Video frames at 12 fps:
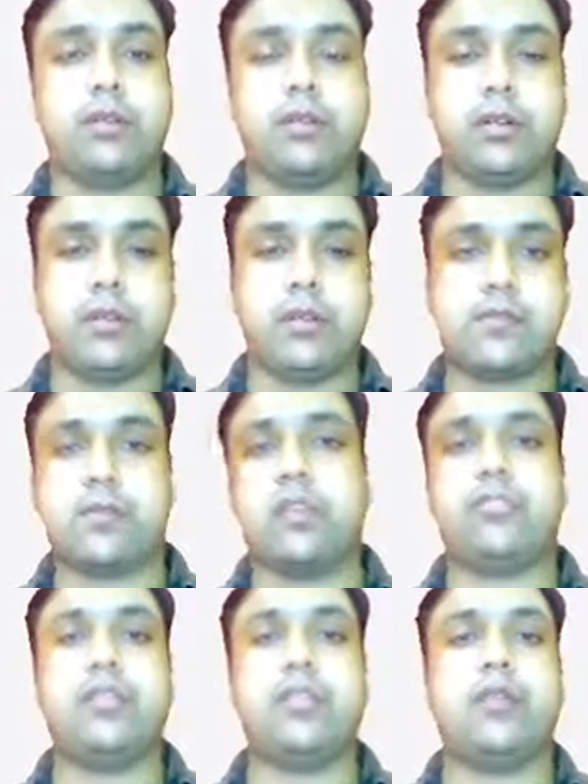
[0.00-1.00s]

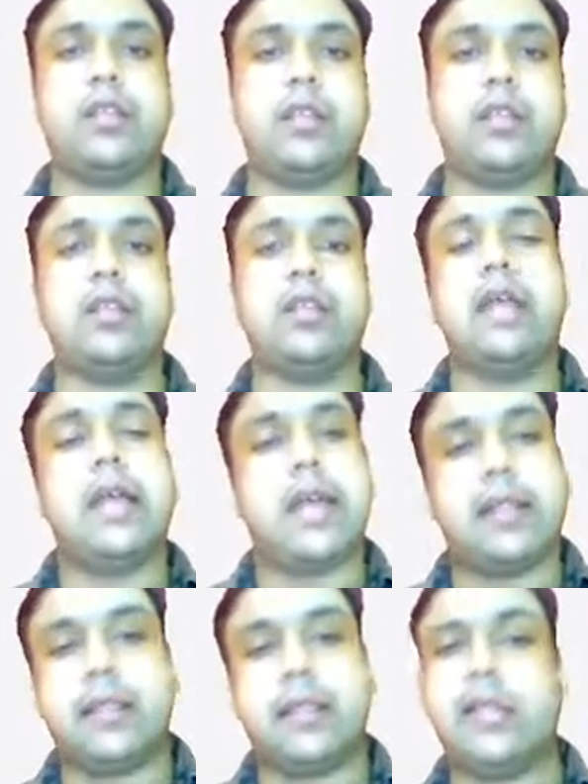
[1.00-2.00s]
discussed over there,
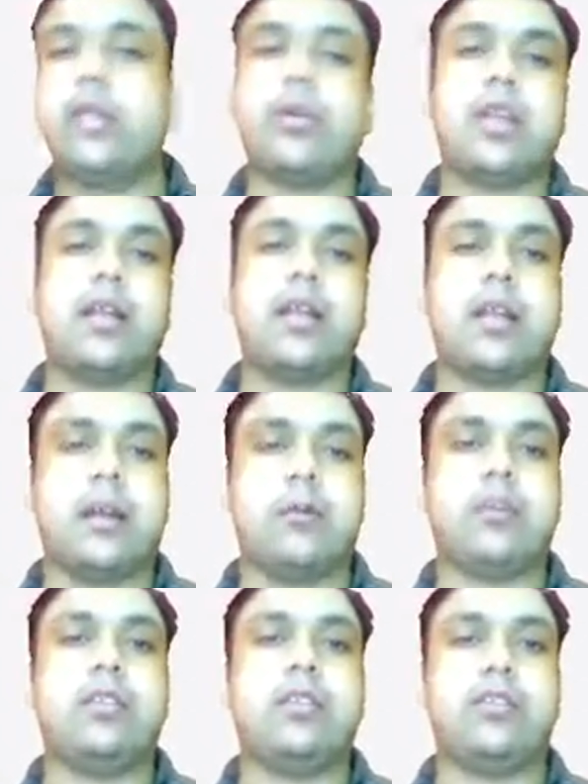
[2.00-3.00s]
and then you can come
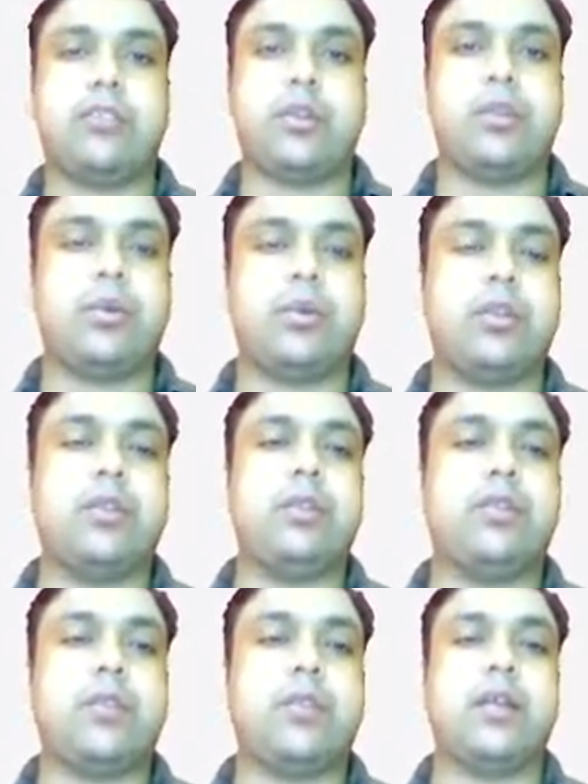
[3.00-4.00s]
on this
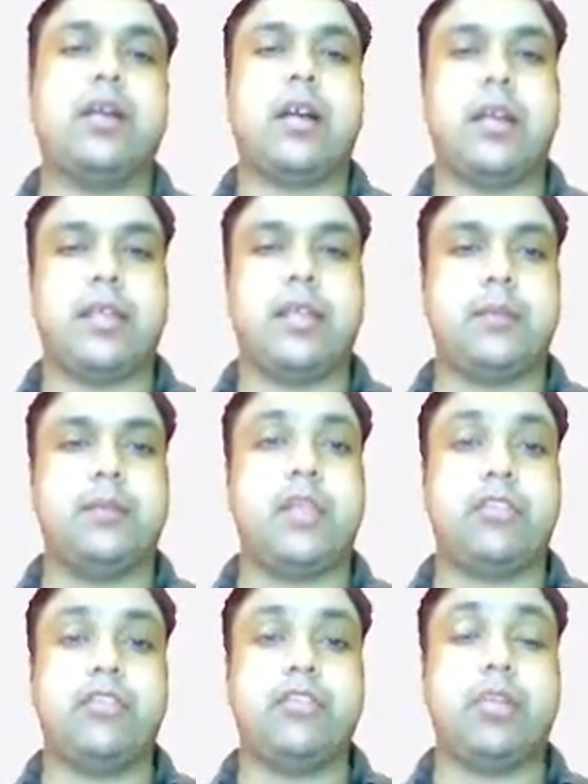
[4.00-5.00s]
tutorial where I am
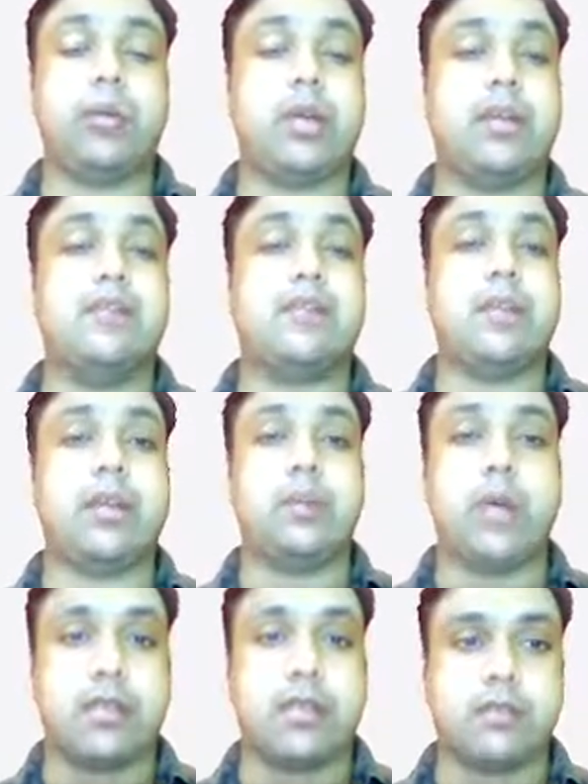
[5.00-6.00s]
teaching you guys the
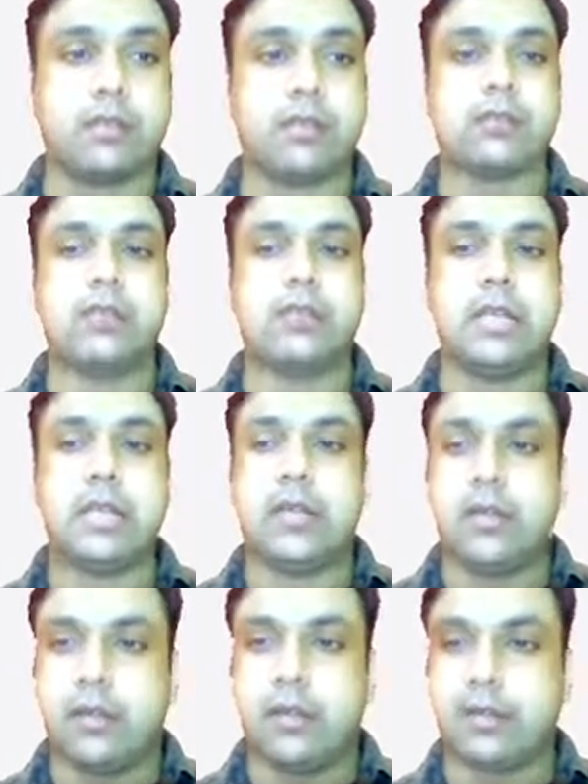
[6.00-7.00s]
advanced things,
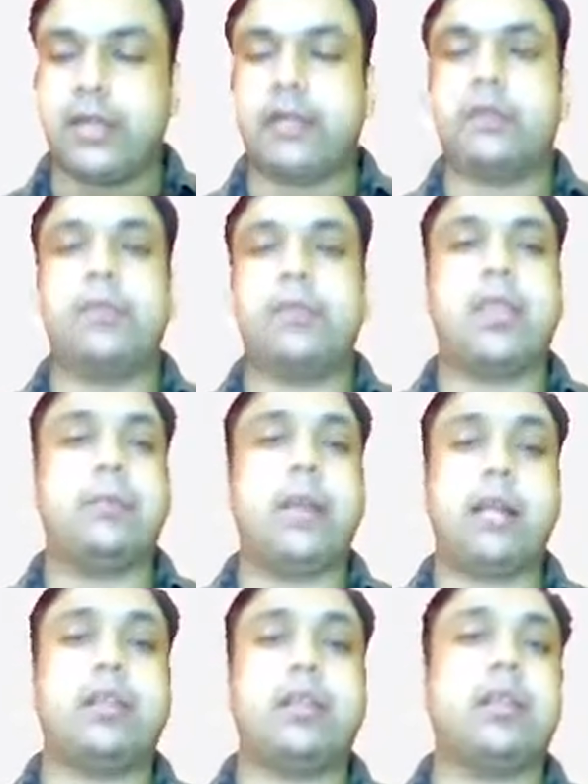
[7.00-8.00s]
right?
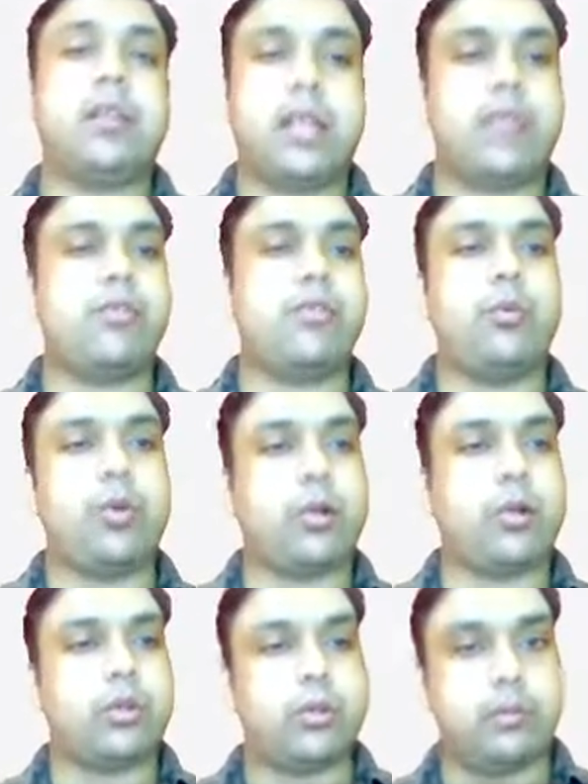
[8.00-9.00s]
But in case you
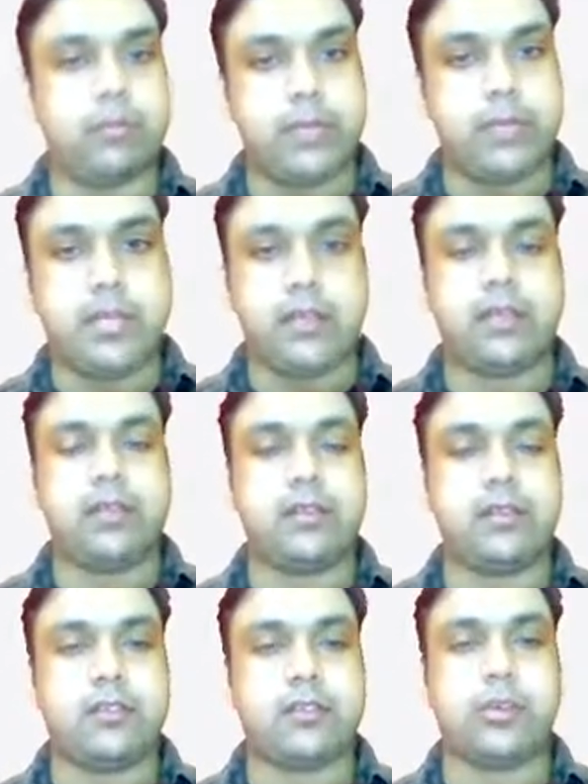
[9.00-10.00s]
want to be there
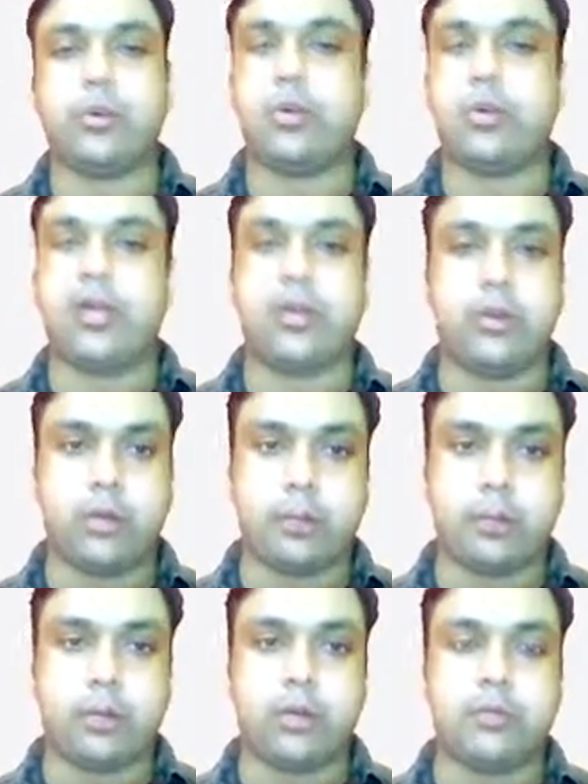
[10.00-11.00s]
in this tutorial,
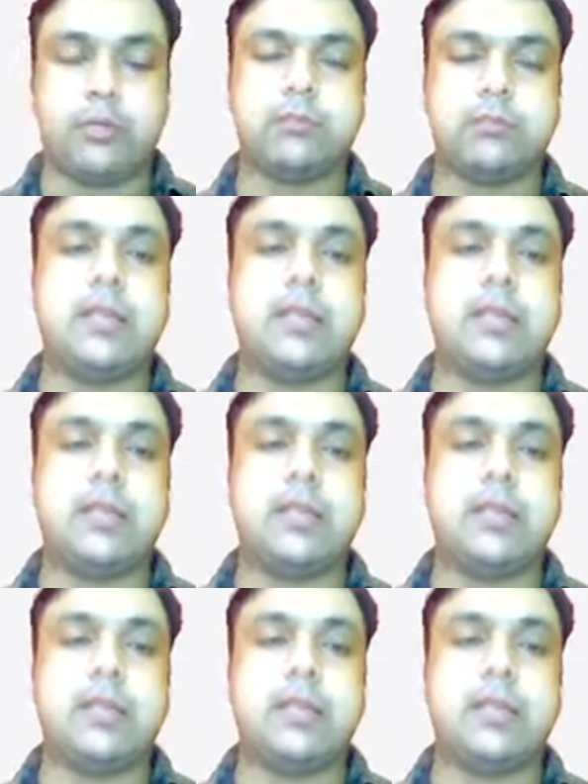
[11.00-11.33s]
no problem.